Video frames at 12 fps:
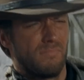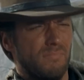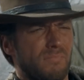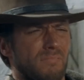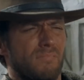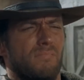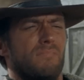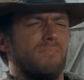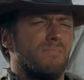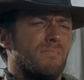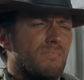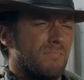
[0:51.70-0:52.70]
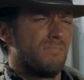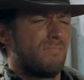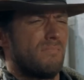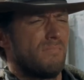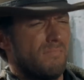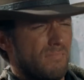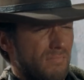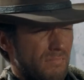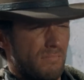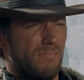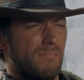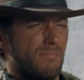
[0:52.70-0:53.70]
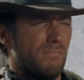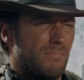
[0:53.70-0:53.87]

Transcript: Eastwood's uh, straight brim yes,